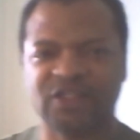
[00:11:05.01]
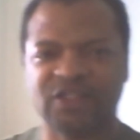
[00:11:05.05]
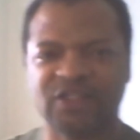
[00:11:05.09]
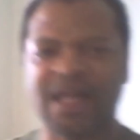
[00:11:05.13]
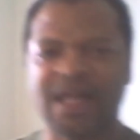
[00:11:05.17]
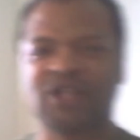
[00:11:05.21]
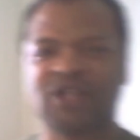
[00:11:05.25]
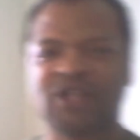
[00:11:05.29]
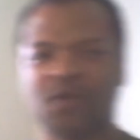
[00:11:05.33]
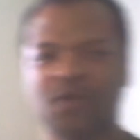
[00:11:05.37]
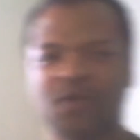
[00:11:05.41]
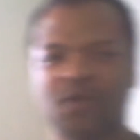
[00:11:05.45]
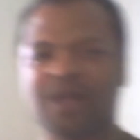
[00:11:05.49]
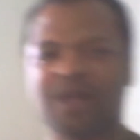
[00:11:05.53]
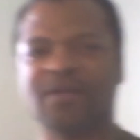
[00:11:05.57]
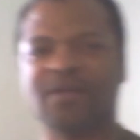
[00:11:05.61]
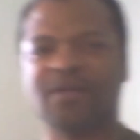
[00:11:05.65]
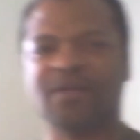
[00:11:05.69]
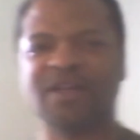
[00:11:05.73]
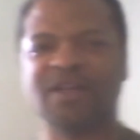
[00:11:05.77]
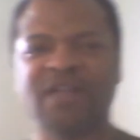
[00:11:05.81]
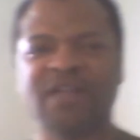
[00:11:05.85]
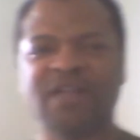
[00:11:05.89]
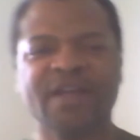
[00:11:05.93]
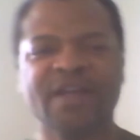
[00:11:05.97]
That's what it
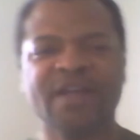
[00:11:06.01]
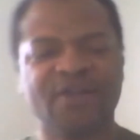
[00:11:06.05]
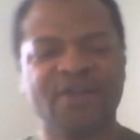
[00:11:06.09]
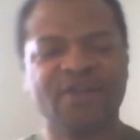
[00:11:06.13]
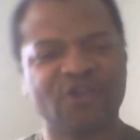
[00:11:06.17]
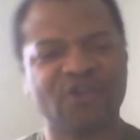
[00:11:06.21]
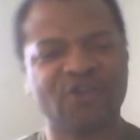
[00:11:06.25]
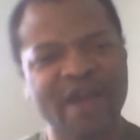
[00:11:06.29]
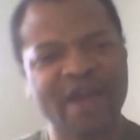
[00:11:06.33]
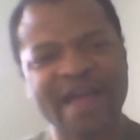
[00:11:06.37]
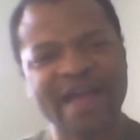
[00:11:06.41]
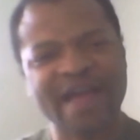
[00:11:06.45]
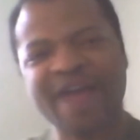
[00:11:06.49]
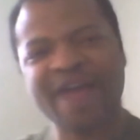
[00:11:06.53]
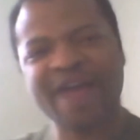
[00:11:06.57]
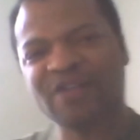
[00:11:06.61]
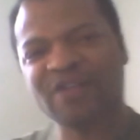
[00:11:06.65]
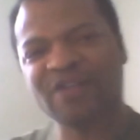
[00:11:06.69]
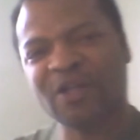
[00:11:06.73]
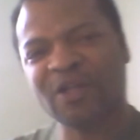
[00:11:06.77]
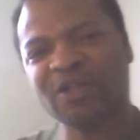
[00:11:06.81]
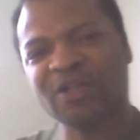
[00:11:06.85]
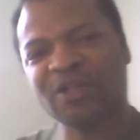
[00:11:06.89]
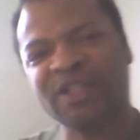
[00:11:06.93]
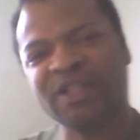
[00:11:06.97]
was. You're trying to have your
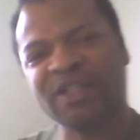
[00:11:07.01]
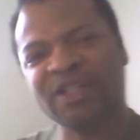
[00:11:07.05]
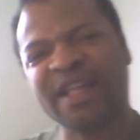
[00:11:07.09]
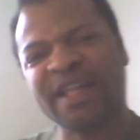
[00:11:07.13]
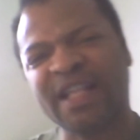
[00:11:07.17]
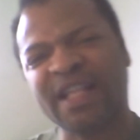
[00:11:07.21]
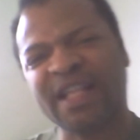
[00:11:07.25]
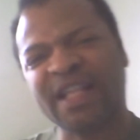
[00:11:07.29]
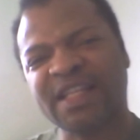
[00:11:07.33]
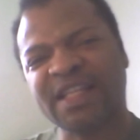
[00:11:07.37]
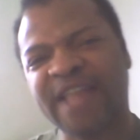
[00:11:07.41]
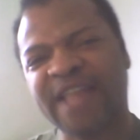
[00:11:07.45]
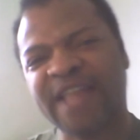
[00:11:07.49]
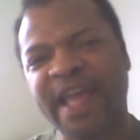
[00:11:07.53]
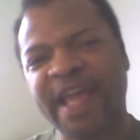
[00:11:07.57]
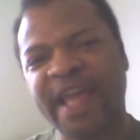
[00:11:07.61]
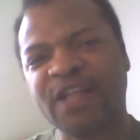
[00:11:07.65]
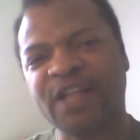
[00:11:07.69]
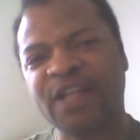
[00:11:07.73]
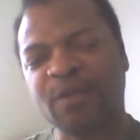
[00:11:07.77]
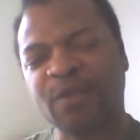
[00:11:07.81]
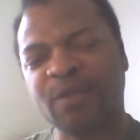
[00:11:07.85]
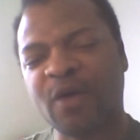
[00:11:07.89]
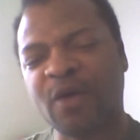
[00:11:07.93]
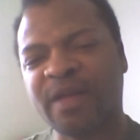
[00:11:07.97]
little Nicolas
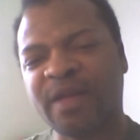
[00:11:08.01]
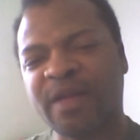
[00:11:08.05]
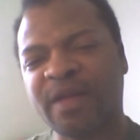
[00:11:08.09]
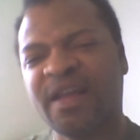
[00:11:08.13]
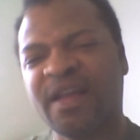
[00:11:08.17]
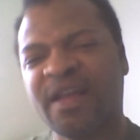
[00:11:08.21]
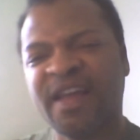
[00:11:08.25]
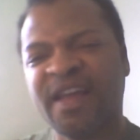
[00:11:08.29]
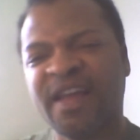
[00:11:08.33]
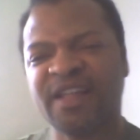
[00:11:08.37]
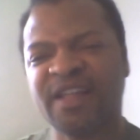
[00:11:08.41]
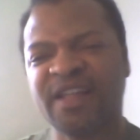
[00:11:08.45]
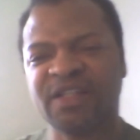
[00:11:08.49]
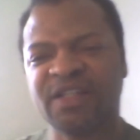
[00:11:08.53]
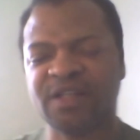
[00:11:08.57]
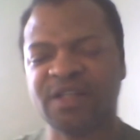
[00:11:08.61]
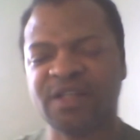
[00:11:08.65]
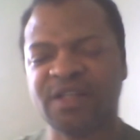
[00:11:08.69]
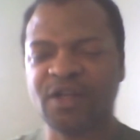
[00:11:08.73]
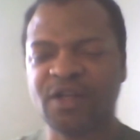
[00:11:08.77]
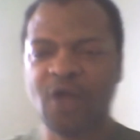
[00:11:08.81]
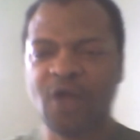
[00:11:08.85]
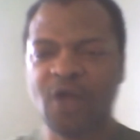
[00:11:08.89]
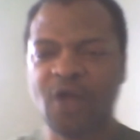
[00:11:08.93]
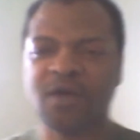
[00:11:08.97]
Cage moment. He said,
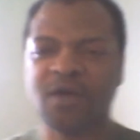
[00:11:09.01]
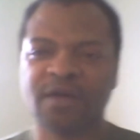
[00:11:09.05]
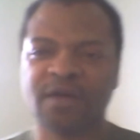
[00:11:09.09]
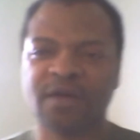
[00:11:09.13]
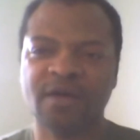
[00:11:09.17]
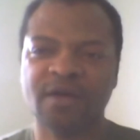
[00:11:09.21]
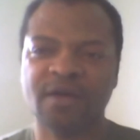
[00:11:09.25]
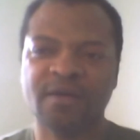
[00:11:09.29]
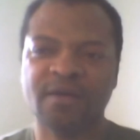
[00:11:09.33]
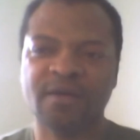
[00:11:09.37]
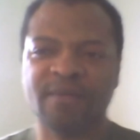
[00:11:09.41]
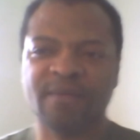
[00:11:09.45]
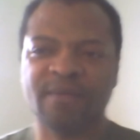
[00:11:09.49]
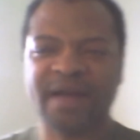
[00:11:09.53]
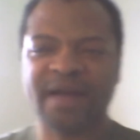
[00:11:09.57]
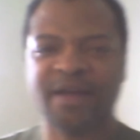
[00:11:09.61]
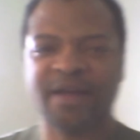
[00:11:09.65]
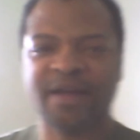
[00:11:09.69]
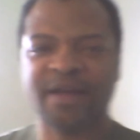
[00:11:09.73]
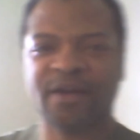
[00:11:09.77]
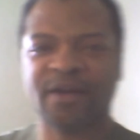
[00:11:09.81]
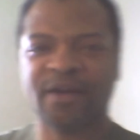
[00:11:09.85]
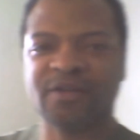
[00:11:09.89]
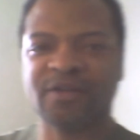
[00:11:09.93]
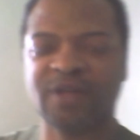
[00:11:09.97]
you know what? My
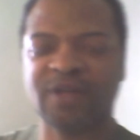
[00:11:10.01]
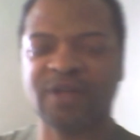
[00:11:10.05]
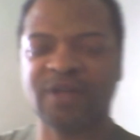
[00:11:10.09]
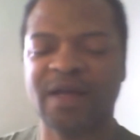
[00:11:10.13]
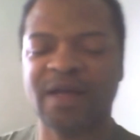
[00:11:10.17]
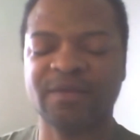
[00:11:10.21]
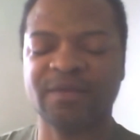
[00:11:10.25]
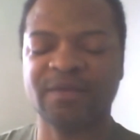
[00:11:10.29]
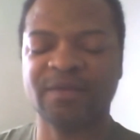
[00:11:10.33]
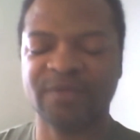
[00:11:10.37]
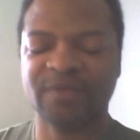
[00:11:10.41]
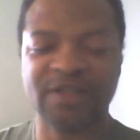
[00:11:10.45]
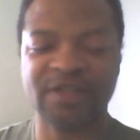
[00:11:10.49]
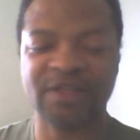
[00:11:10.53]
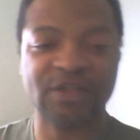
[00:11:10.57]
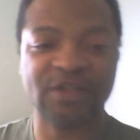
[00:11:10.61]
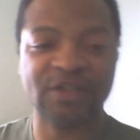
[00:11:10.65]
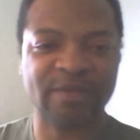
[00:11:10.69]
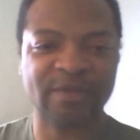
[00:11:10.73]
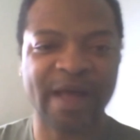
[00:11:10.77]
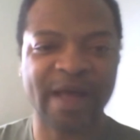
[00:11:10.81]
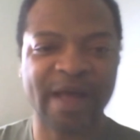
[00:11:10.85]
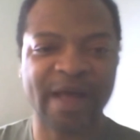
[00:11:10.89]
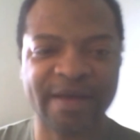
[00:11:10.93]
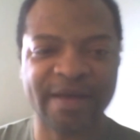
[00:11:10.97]
character's. This is
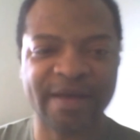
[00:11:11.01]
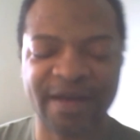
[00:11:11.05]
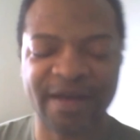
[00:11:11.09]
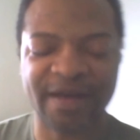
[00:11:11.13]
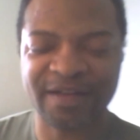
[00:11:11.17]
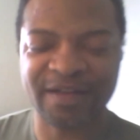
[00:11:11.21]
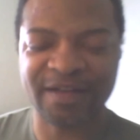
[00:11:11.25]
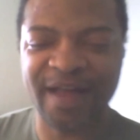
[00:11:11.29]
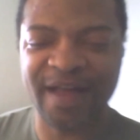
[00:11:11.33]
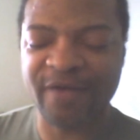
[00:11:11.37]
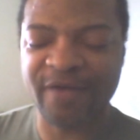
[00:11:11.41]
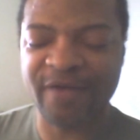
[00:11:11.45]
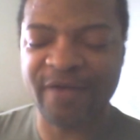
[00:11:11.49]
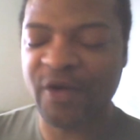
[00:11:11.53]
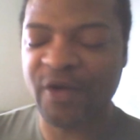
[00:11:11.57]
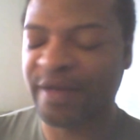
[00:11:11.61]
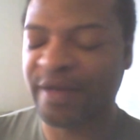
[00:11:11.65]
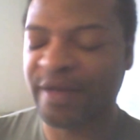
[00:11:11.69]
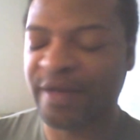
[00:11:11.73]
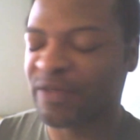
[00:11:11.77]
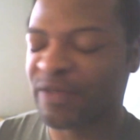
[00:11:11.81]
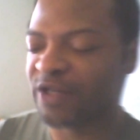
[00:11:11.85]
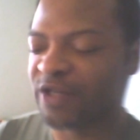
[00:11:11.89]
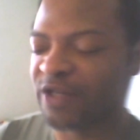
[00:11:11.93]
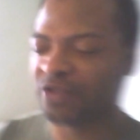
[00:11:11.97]
my Clive Owen
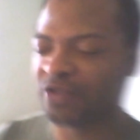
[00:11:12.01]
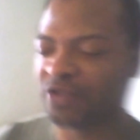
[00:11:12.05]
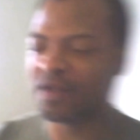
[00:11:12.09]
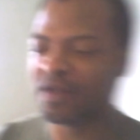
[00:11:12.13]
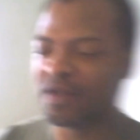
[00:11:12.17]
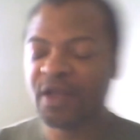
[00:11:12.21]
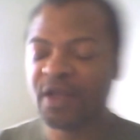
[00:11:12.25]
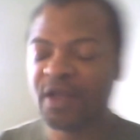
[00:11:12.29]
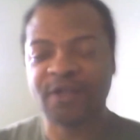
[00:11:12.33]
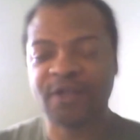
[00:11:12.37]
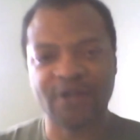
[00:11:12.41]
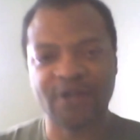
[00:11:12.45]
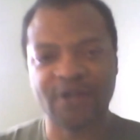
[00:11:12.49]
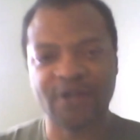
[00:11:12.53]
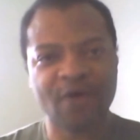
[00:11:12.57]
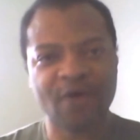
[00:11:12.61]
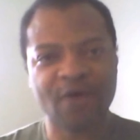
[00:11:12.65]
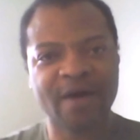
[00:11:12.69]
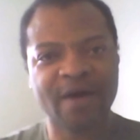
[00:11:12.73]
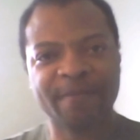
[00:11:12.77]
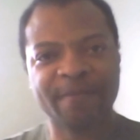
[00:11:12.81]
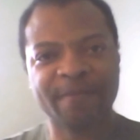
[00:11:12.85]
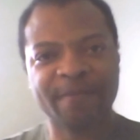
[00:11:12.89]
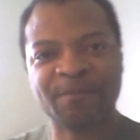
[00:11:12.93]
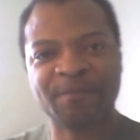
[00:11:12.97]
imitation. You know
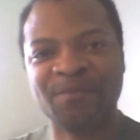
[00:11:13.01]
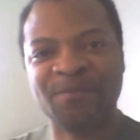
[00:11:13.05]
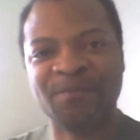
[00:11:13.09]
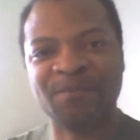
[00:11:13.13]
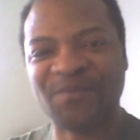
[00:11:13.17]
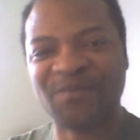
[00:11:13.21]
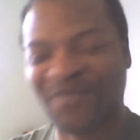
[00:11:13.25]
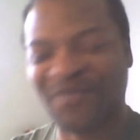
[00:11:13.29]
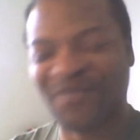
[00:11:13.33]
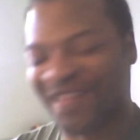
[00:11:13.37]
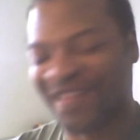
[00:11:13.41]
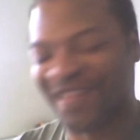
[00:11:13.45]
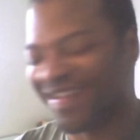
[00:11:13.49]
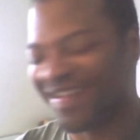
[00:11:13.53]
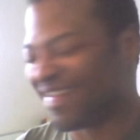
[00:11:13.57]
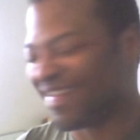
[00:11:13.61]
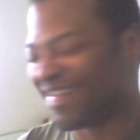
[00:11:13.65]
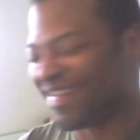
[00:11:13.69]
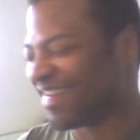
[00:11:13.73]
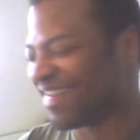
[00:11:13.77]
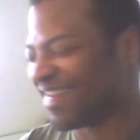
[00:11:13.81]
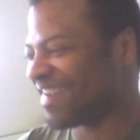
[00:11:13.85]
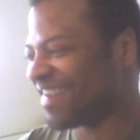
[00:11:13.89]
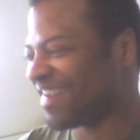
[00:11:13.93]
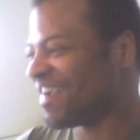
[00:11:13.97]
what?
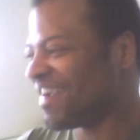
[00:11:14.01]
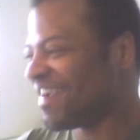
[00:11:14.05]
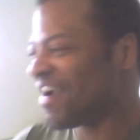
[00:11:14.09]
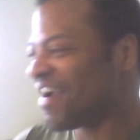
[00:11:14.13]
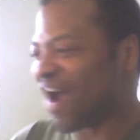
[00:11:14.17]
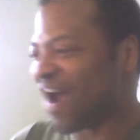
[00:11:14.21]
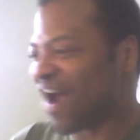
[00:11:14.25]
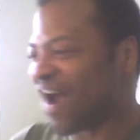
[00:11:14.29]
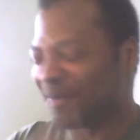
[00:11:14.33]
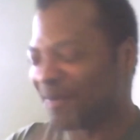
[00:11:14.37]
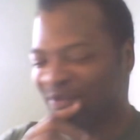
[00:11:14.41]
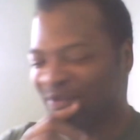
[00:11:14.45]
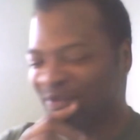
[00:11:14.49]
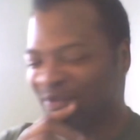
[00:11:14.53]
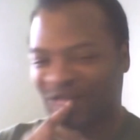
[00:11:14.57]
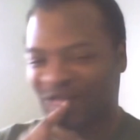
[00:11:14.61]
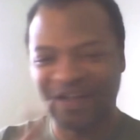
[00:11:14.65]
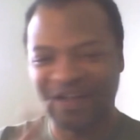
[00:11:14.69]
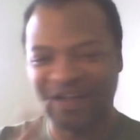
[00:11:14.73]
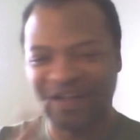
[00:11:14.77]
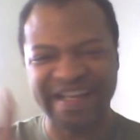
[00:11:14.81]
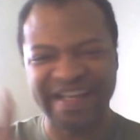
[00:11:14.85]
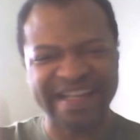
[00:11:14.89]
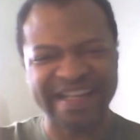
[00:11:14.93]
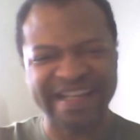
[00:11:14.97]
I'm just
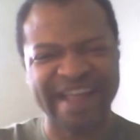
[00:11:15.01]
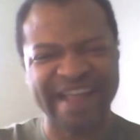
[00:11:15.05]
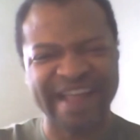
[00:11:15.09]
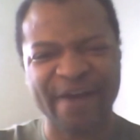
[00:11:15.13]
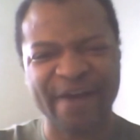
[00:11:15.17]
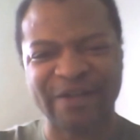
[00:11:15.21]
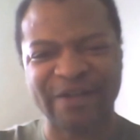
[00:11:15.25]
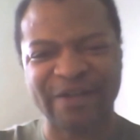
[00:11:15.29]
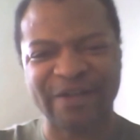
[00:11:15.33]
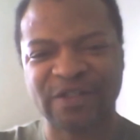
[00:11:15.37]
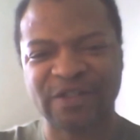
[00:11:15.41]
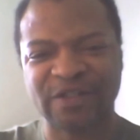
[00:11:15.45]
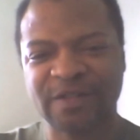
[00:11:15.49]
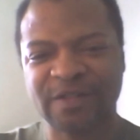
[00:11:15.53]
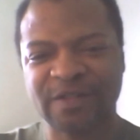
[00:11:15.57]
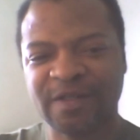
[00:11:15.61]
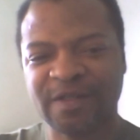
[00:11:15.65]
gonna eat carrots.